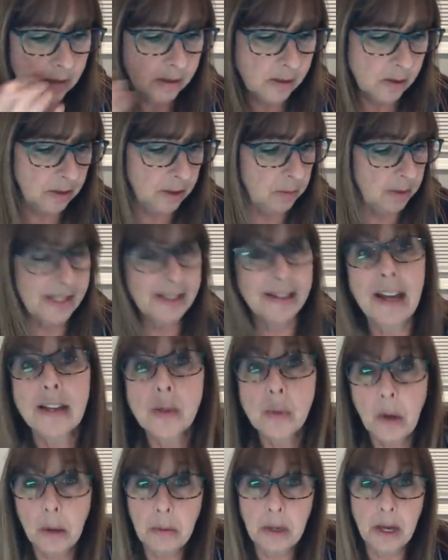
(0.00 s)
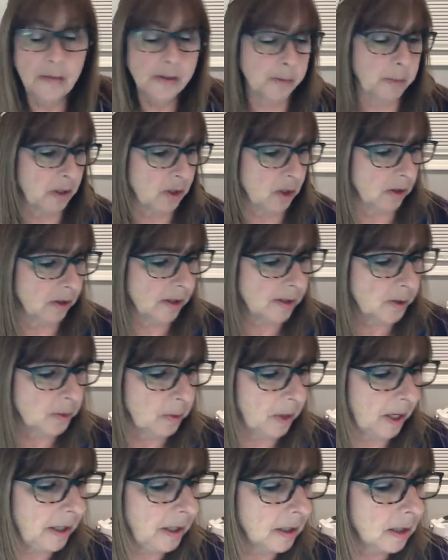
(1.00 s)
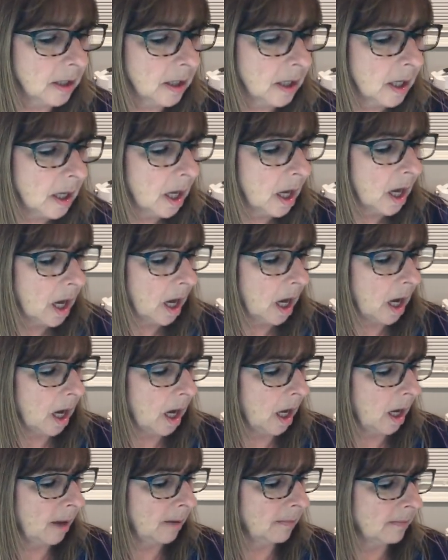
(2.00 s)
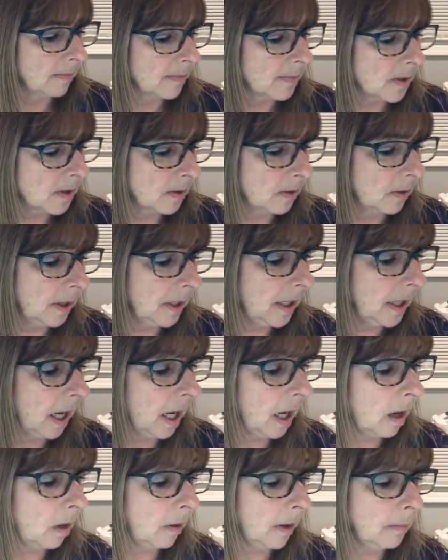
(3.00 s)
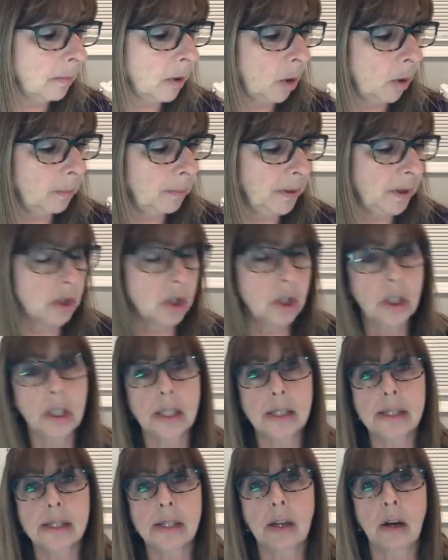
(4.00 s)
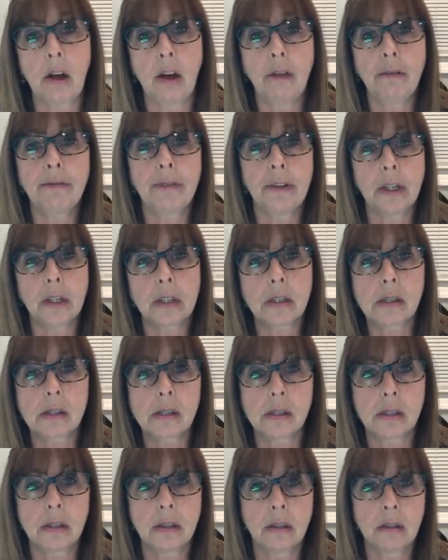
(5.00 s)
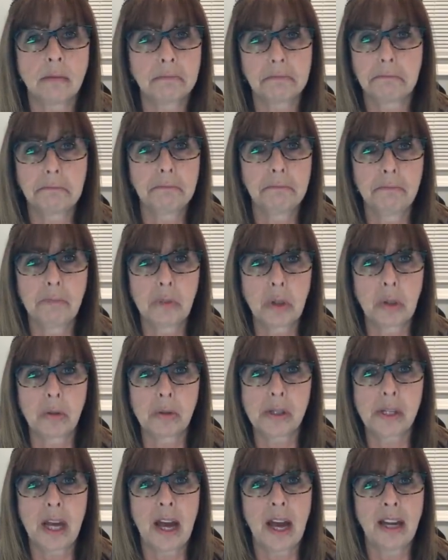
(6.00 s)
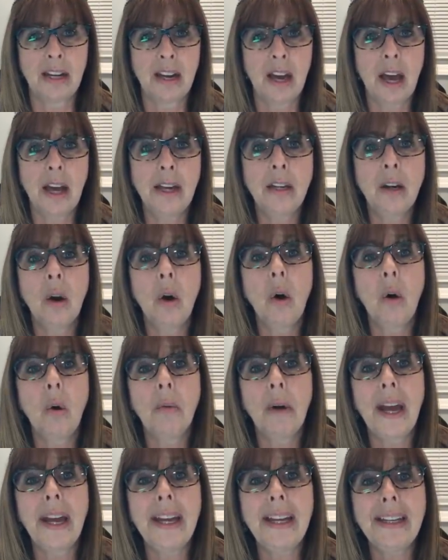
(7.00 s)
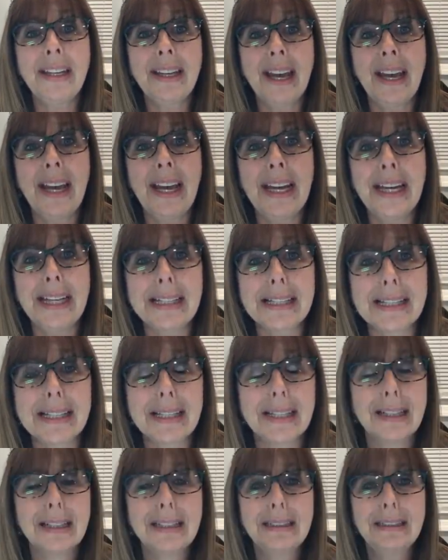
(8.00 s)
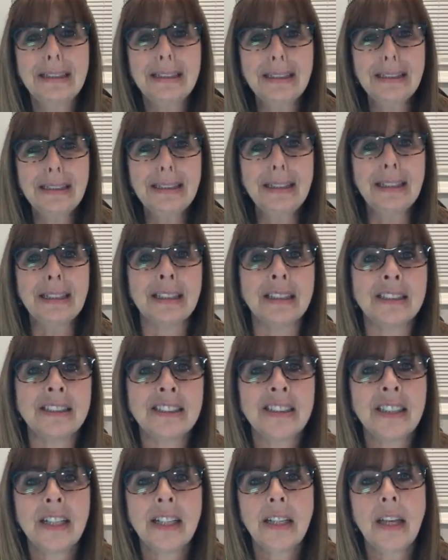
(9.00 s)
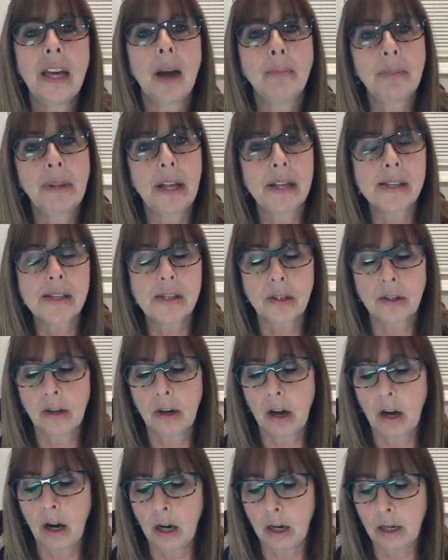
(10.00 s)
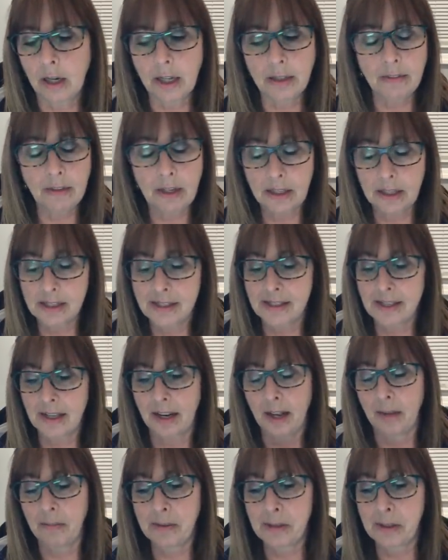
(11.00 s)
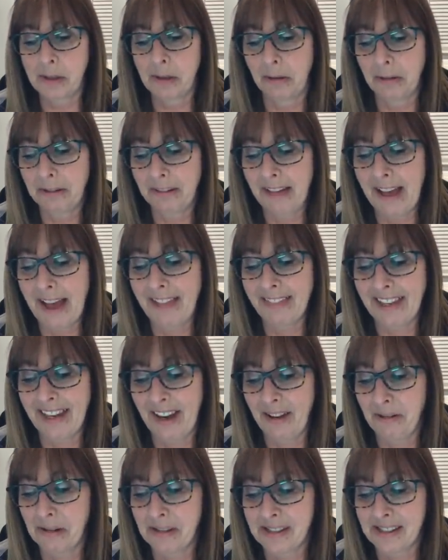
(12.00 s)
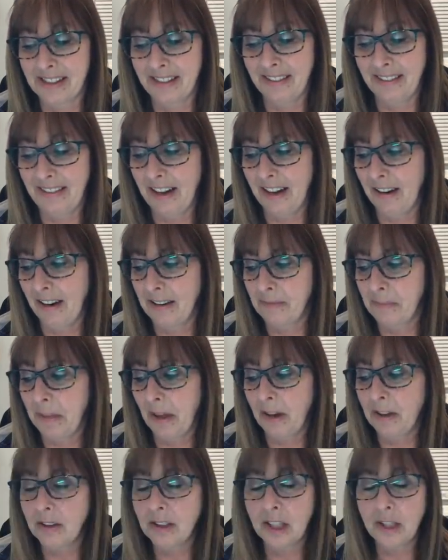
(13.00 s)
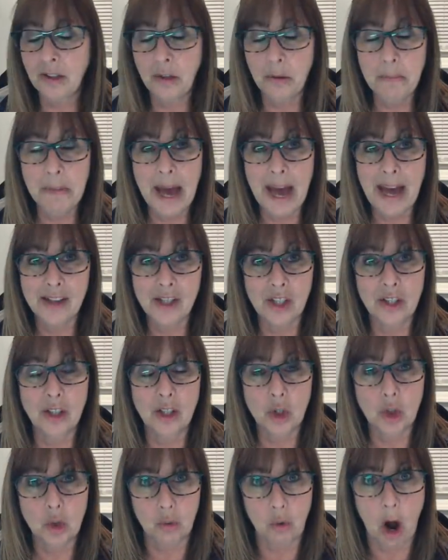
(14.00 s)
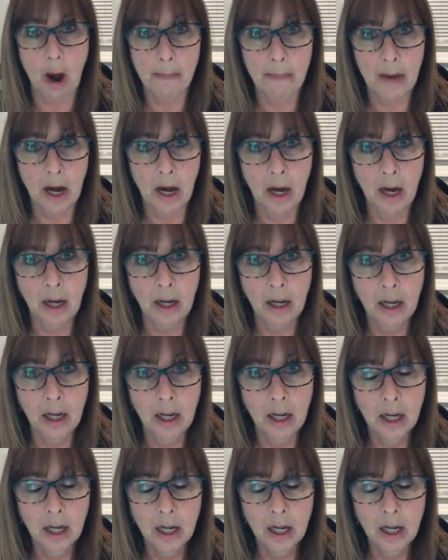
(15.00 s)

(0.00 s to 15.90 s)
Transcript: So anyways, that's why we have specialists, right? Um, so anyhow, I'm hoping she gets that all fixed and I'm so sad. I know, right, Kate? Oh, yeah, bless her heart. And like I said, I'm so glad that I wasn't there. I thought, can you imagine the trauma?